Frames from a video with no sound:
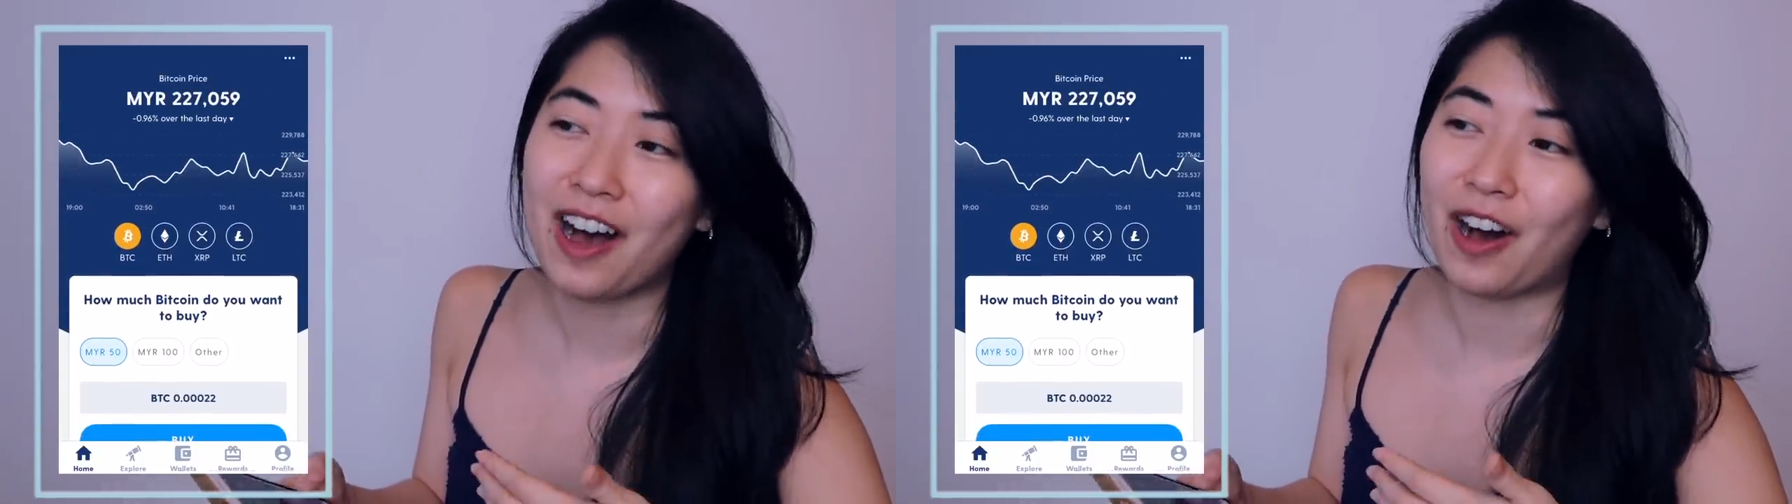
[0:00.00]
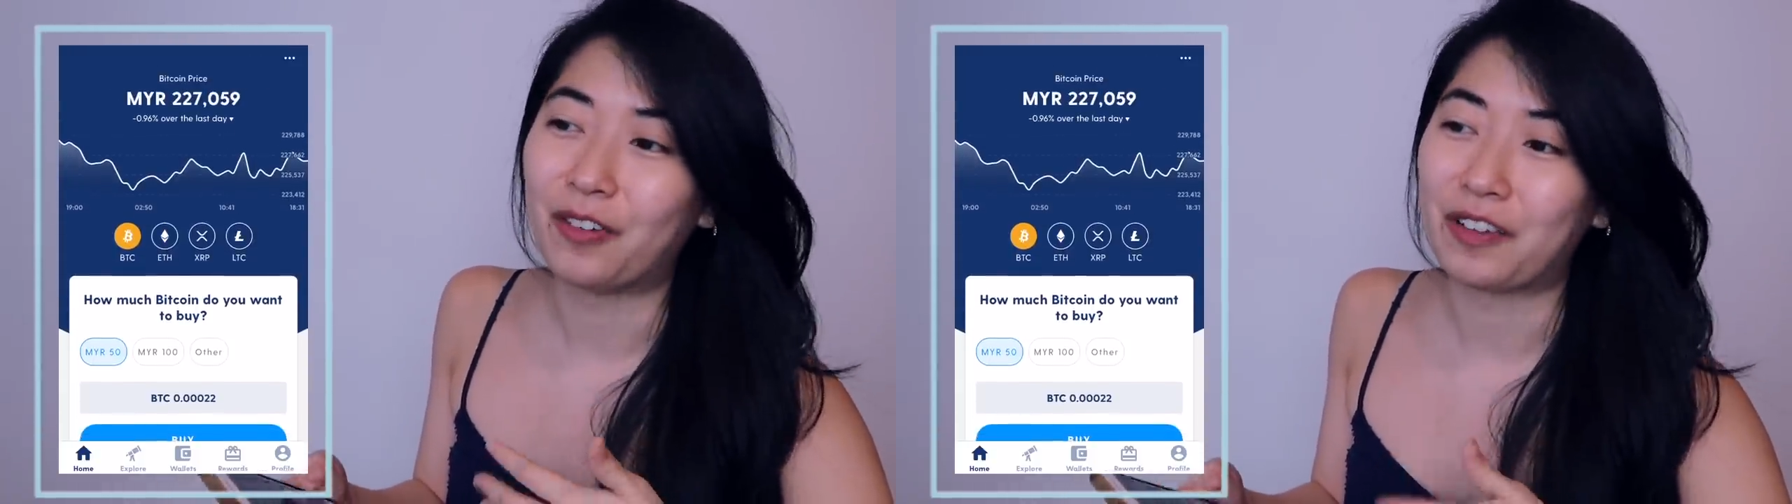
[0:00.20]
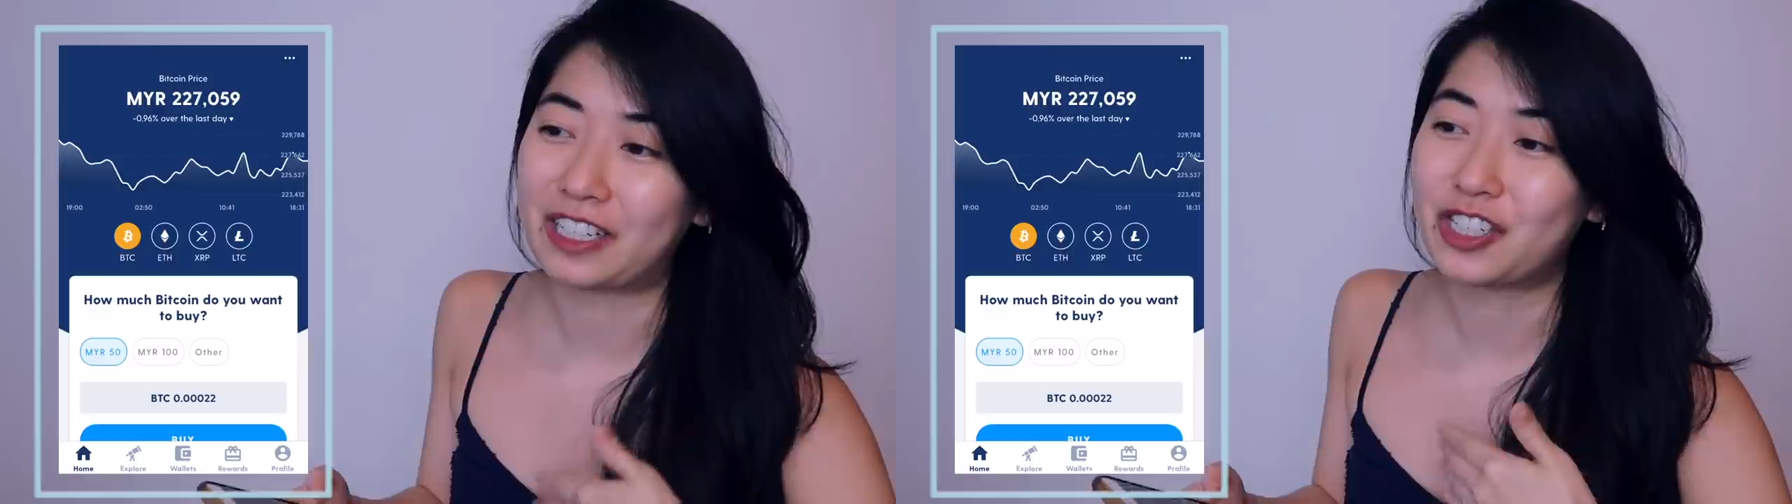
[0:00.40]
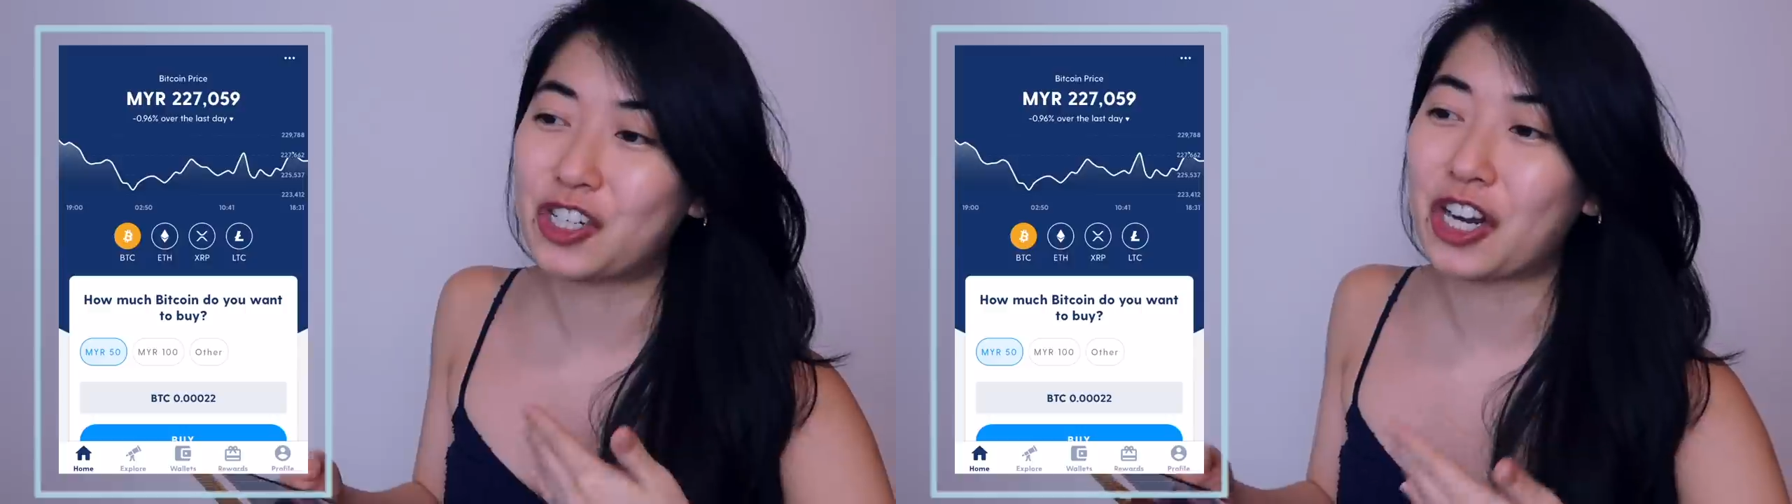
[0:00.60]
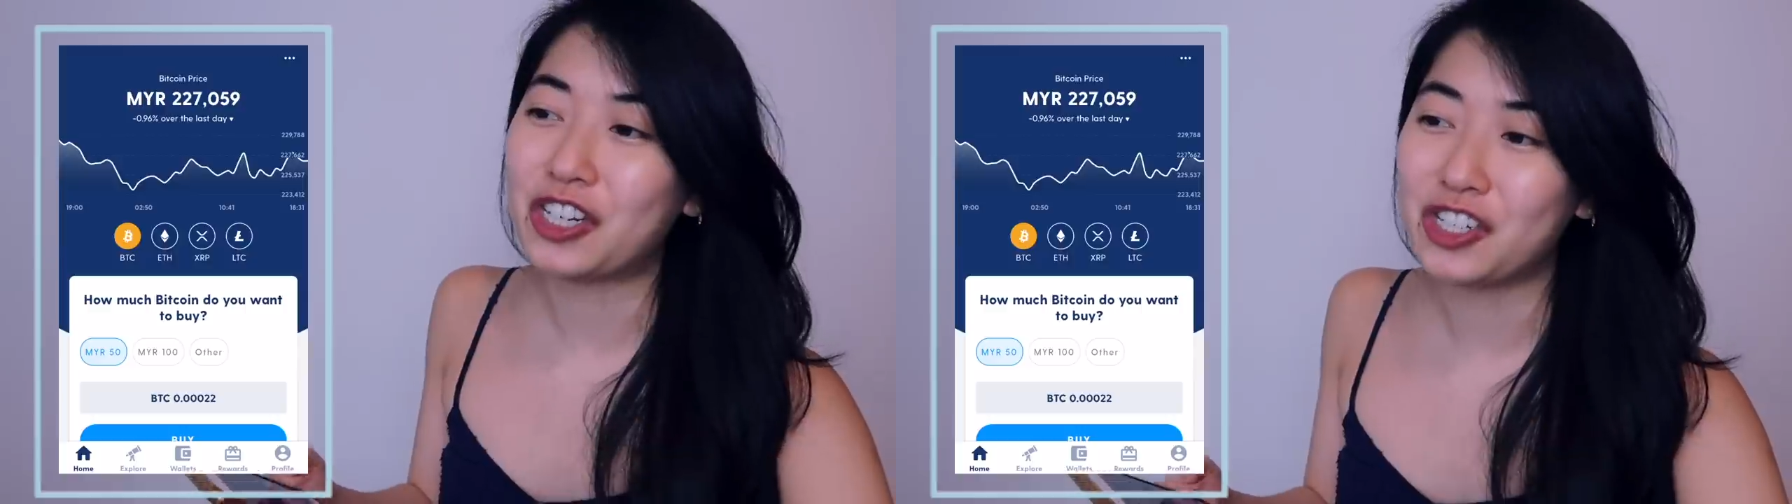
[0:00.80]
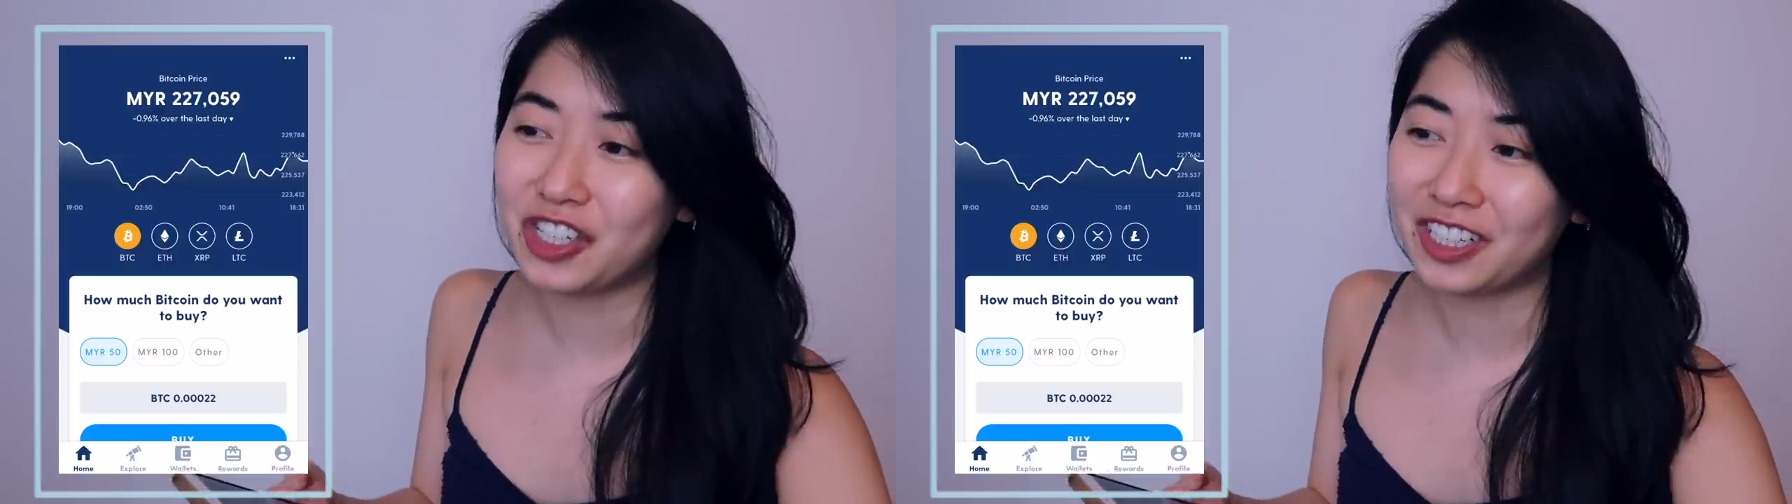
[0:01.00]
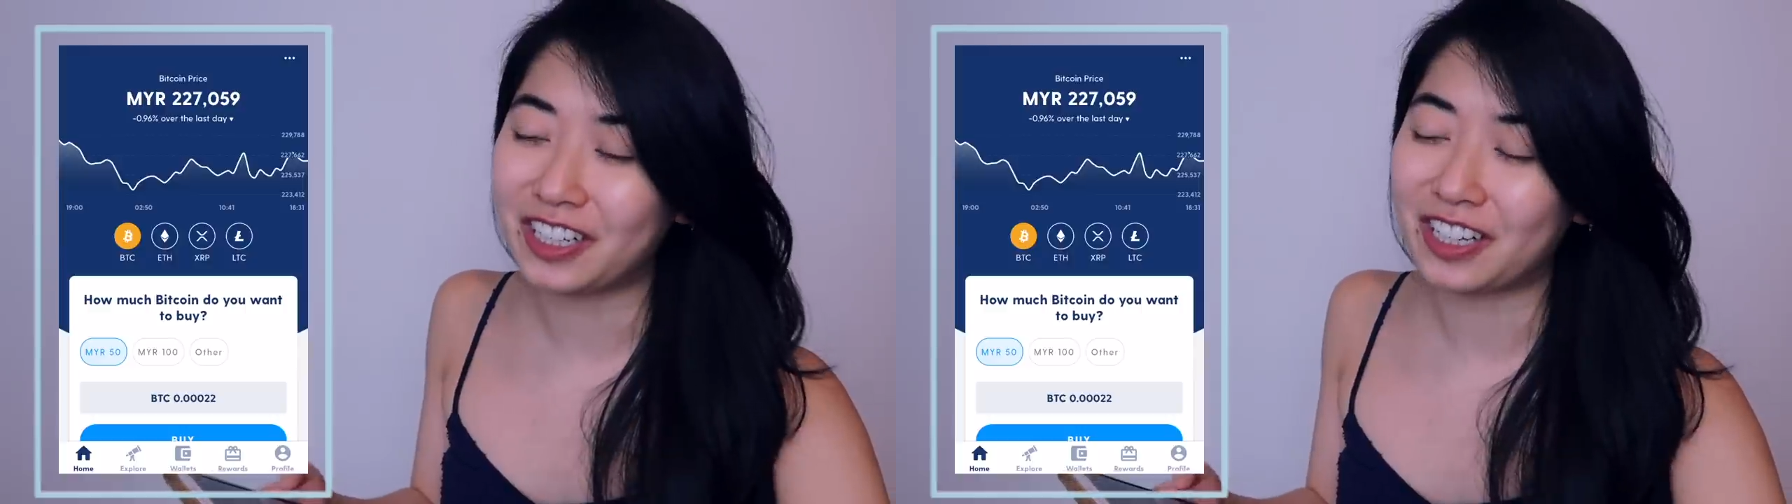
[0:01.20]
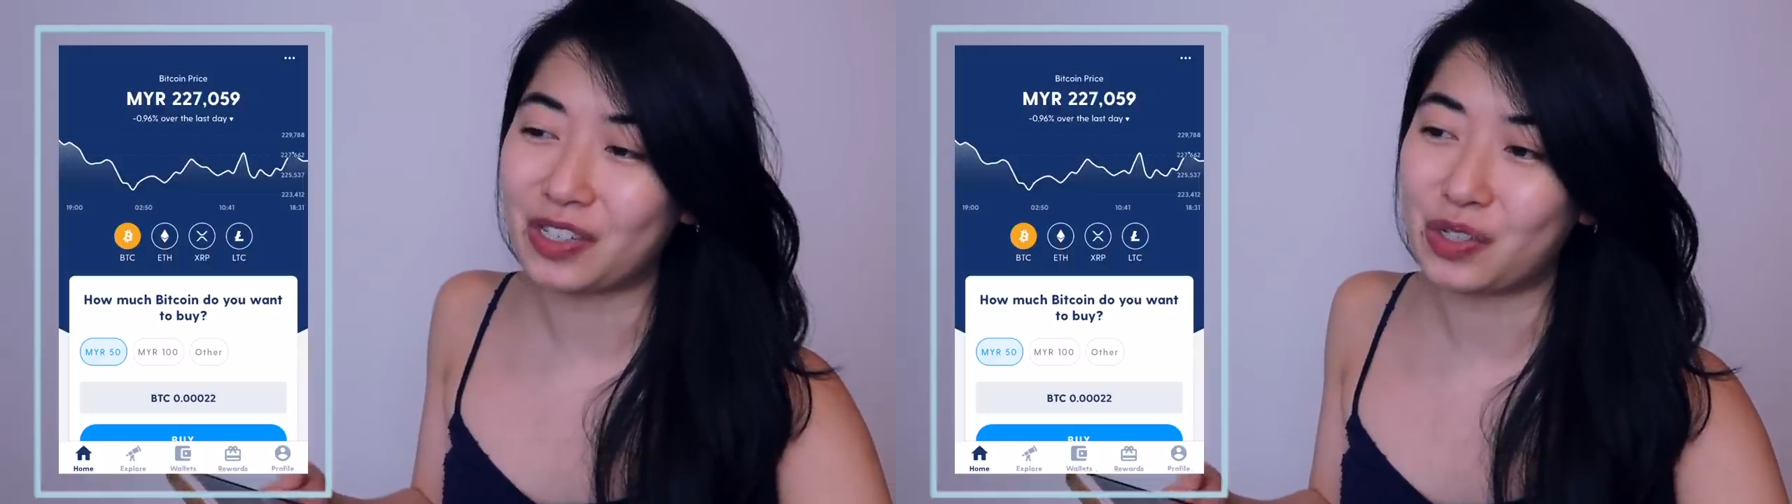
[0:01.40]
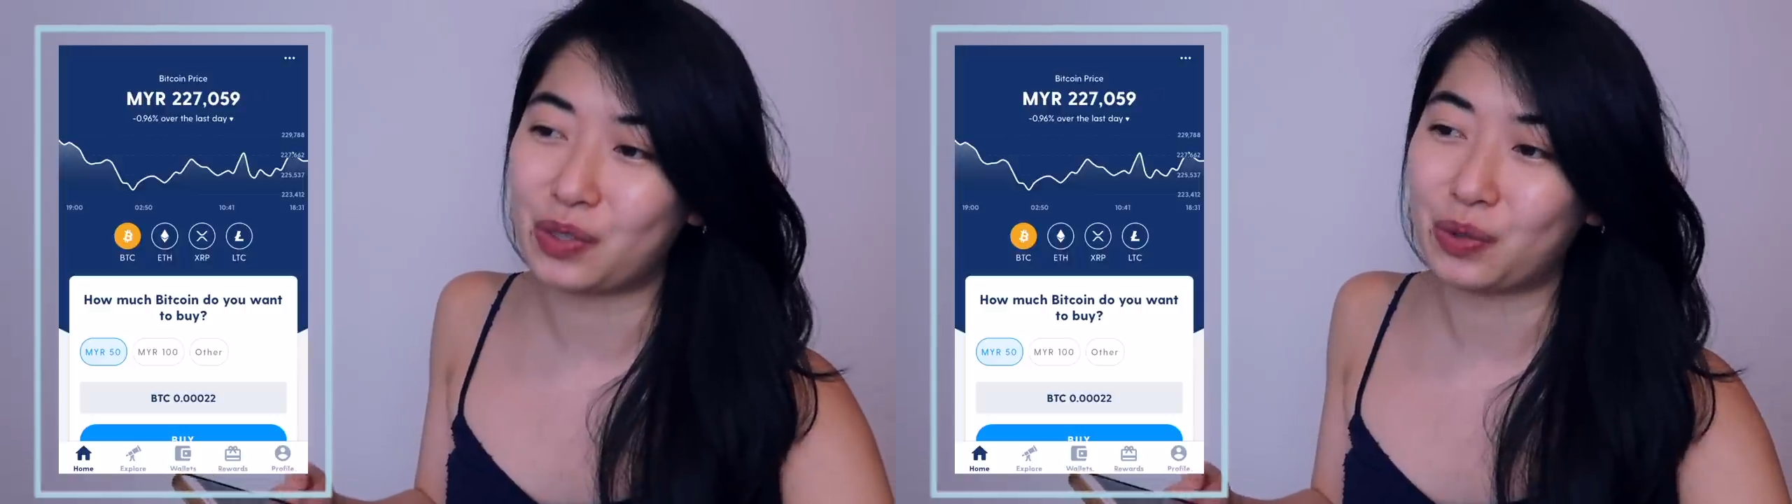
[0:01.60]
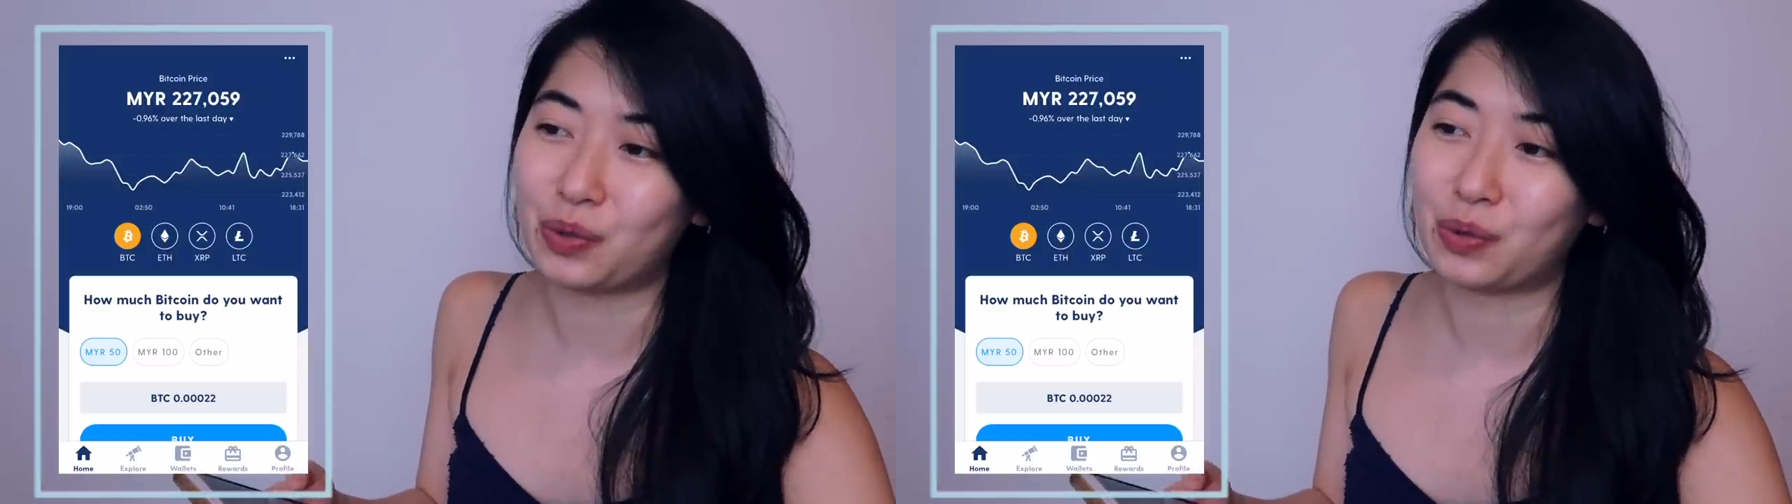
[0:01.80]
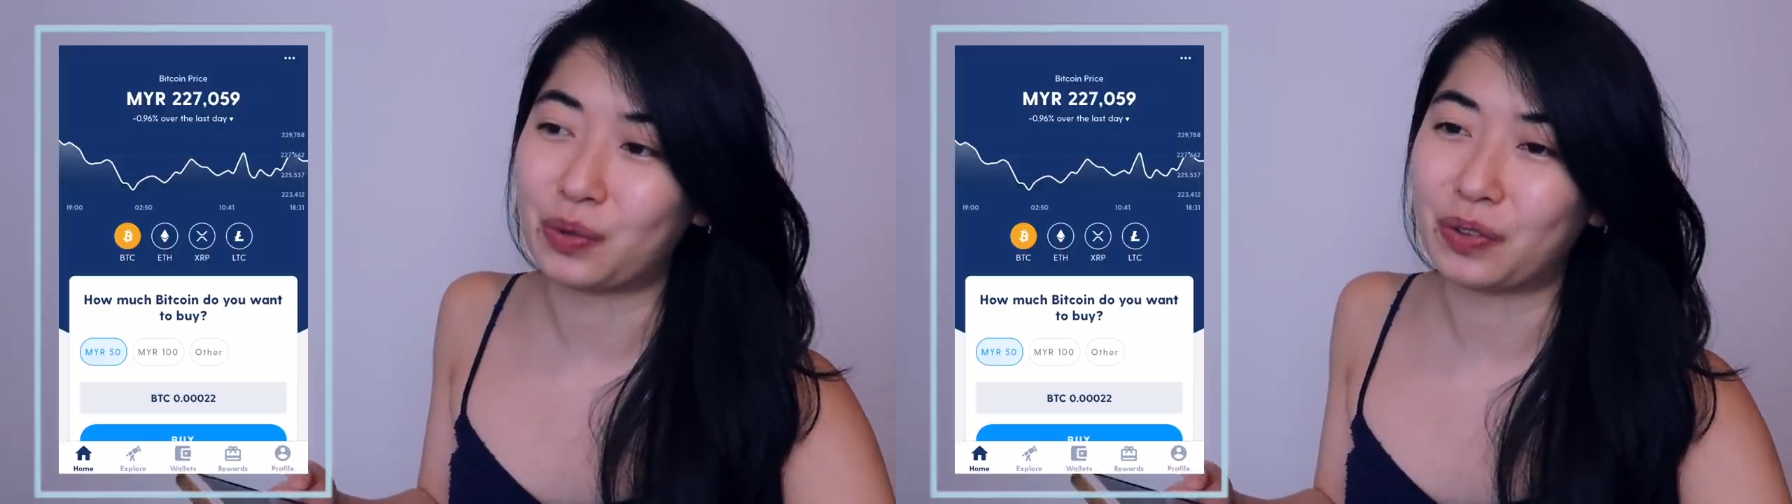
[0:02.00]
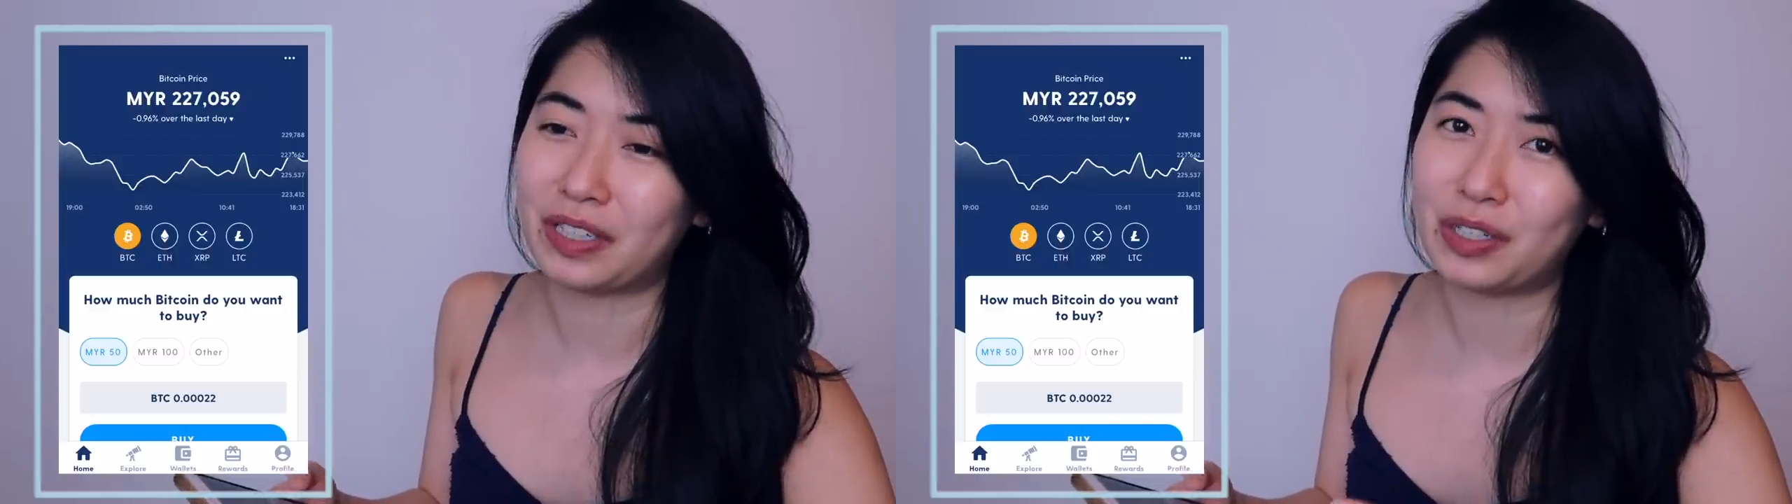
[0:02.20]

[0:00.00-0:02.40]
of exchanging it into